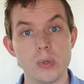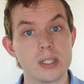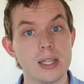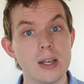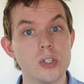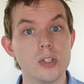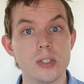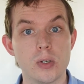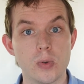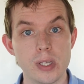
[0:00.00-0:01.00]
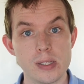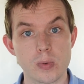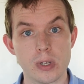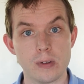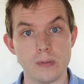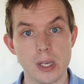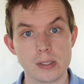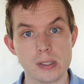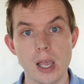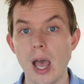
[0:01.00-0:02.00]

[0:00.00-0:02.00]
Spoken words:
which allows you to do green screen effects,